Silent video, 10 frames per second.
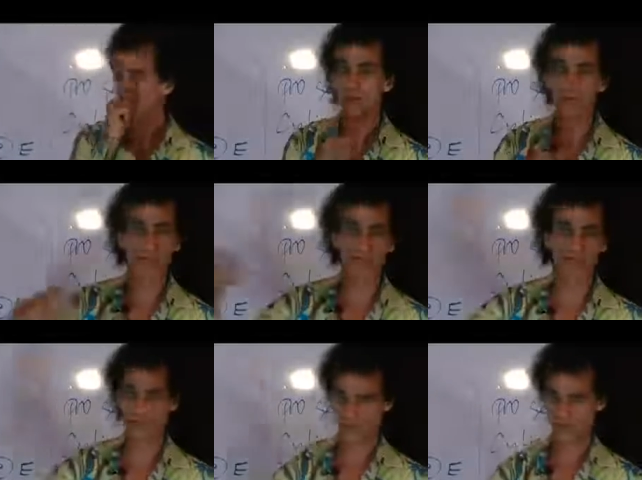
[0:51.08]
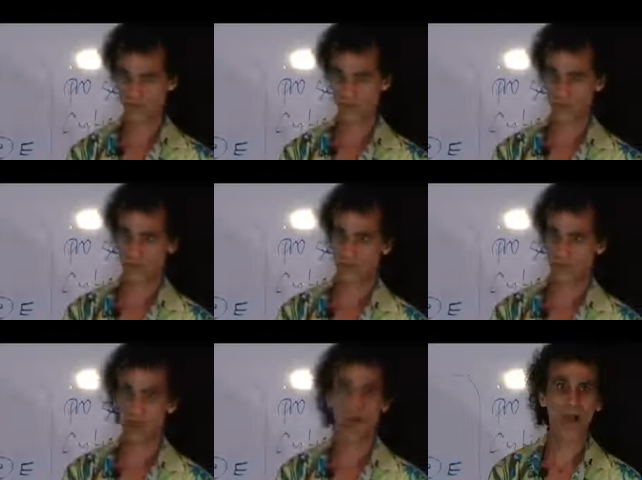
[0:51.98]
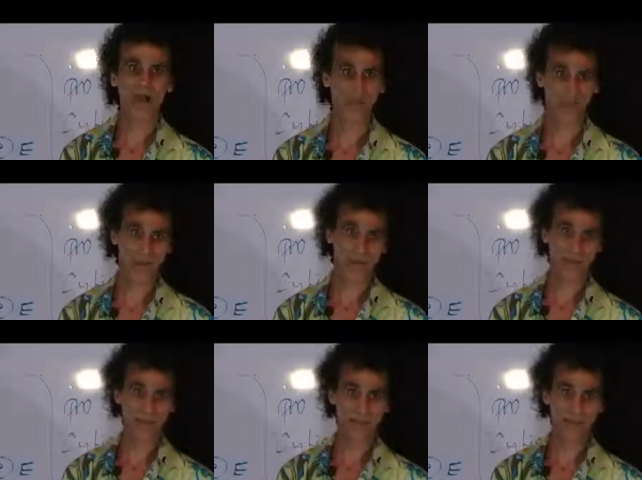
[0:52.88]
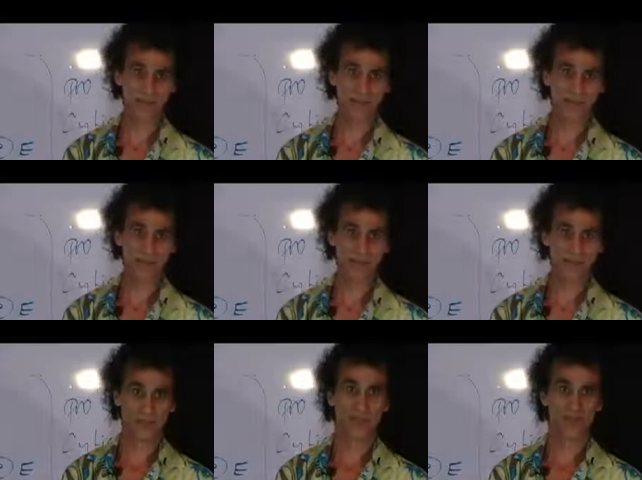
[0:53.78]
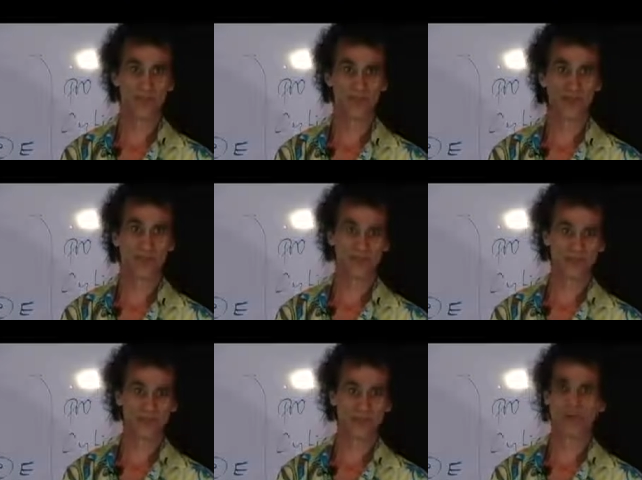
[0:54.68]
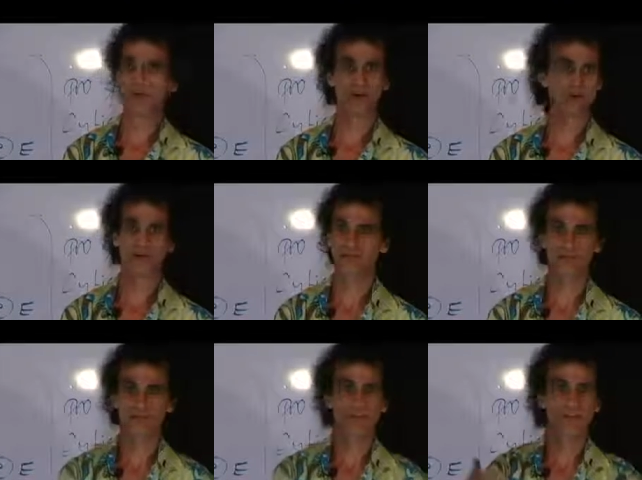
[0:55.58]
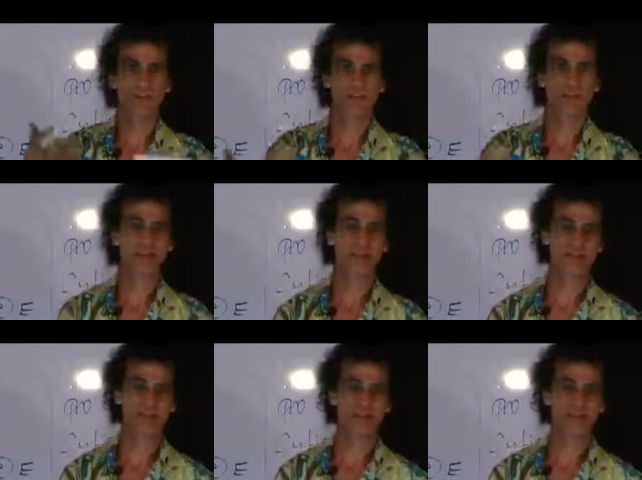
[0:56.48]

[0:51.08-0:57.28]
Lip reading: I'm from heaven. One heaven. I'm a spirit. I'm not the dead.